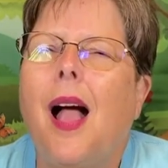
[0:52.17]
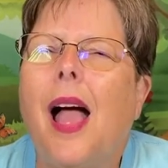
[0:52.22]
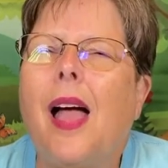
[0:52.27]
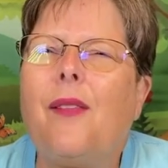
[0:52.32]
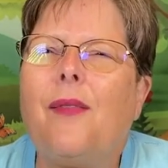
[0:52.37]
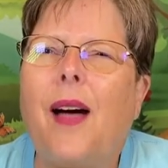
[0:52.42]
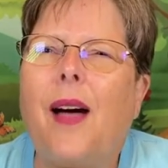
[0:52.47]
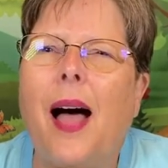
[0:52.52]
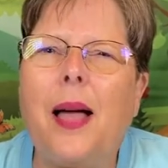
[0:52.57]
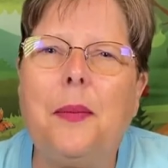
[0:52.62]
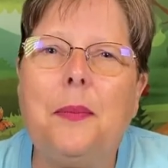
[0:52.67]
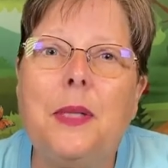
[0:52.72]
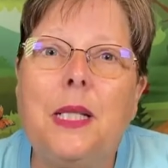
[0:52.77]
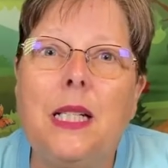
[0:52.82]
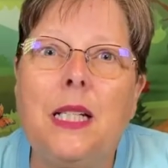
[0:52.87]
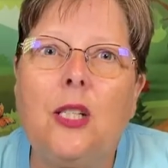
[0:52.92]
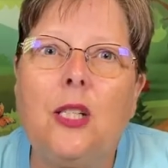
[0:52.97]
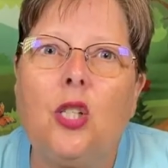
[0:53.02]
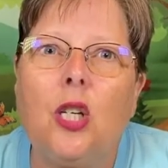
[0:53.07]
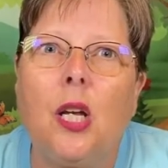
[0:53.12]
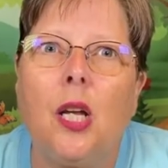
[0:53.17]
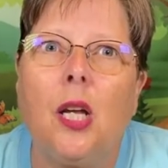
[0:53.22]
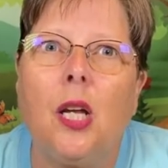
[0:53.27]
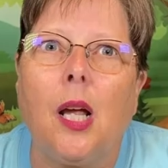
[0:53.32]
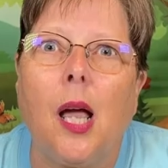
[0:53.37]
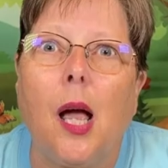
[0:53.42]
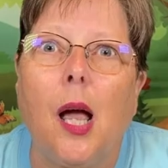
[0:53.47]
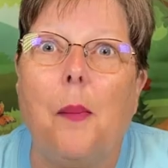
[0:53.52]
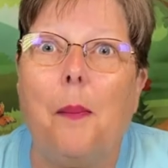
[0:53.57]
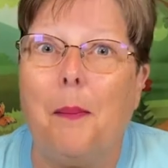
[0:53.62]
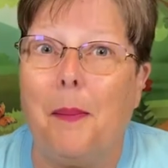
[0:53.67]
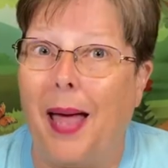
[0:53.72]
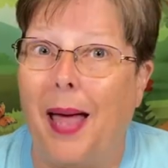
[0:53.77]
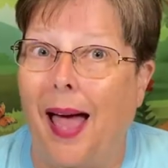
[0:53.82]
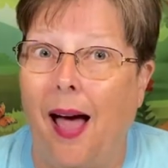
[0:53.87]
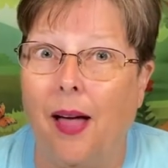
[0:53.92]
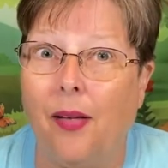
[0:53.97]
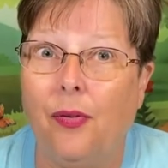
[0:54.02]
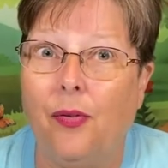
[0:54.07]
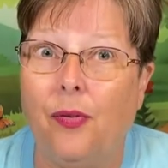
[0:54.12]
If I'm teaching
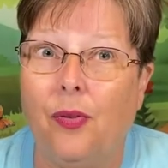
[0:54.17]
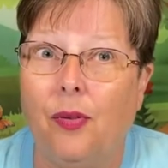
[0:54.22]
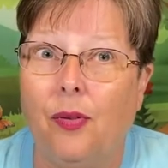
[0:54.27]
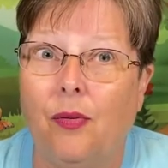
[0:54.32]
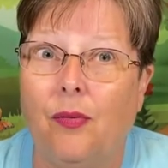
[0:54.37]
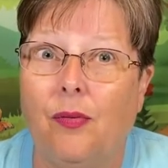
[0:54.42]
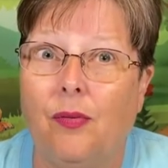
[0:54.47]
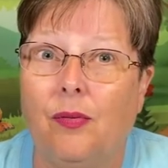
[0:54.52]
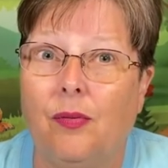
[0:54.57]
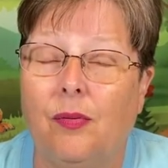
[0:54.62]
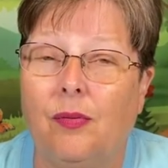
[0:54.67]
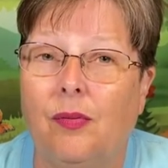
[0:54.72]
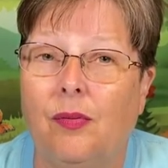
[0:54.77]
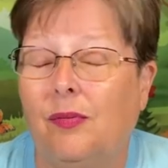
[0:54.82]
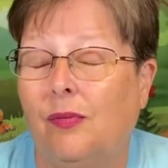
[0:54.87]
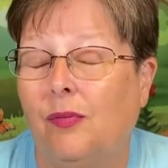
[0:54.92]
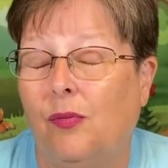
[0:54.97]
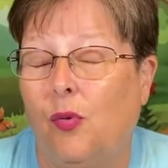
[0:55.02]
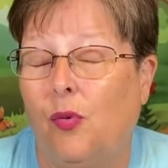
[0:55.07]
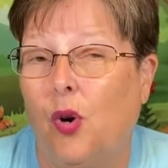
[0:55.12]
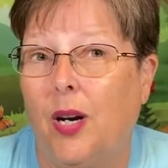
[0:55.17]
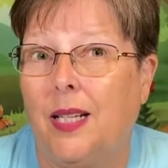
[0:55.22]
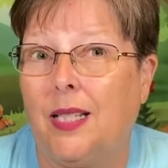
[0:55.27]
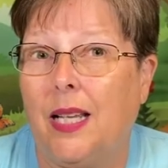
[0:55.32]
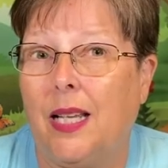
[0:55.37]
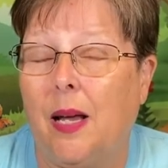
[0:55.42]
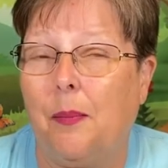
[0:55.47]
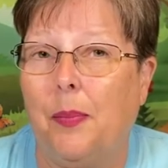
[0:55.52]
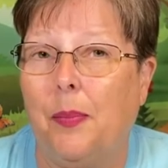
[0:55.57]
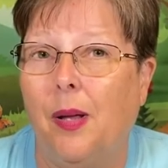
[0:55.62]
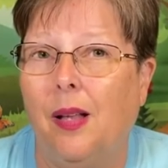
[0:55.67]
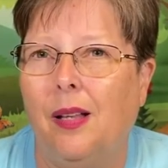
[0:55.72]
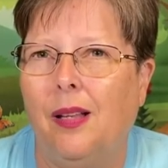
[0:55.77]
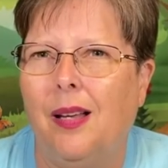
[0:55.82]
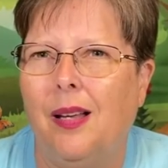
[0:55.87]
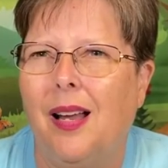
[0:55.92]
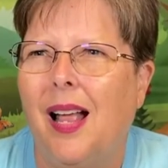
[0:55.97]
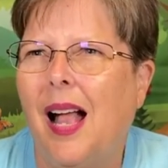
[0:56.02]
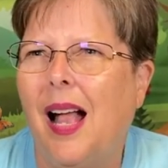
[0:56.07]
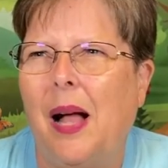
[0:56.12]
math, for example,
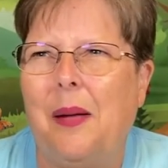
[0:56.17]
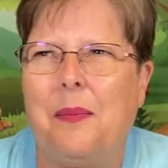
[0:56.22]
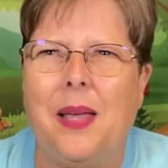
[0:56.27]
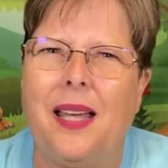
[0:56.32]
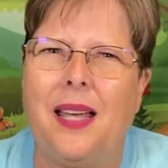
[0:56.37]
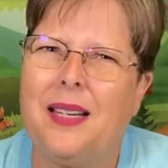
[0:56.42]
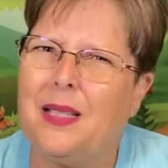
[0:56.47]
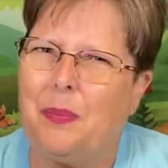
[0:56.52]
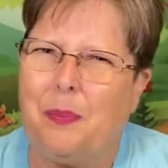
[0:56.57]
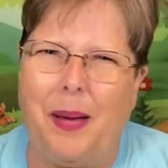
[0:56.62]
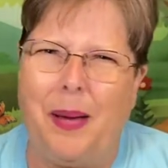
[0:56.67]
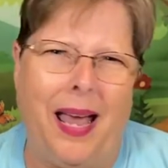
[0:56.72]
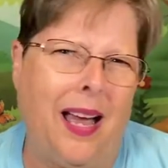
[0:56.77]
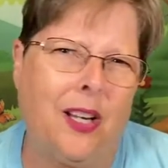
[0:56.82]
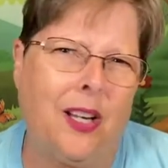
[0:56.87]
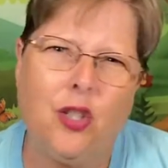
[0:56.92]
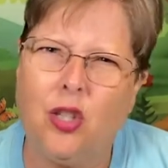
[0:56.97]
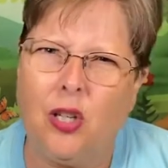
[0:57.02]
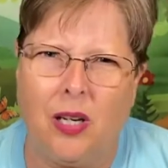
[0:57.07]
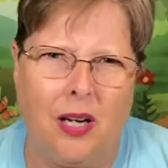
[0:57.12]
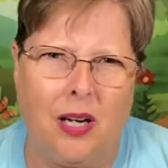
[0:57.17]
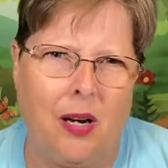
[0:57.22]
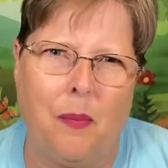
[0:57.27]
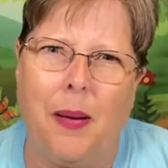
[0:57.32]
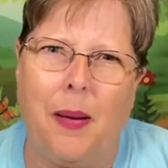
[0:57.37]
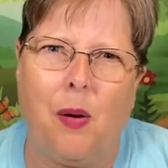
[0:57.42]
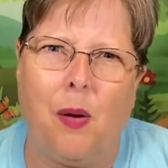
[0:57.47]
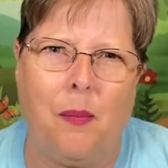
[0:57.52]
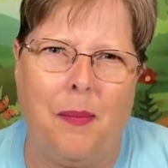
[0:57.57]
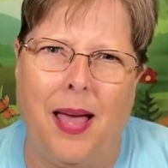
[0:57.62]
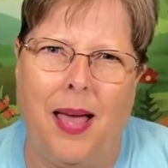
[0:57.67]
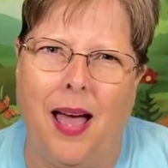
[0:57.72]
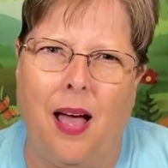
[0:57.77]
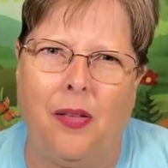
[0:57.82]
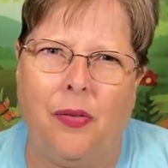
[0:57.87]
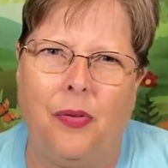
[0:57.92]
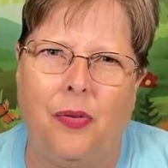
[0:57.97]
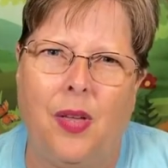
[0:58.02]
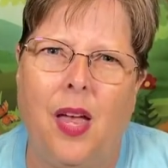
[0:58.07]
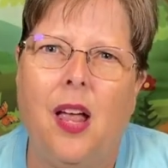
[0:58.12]
I'm not as passionate about
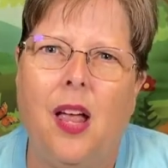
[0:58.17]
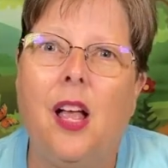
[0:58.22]
math.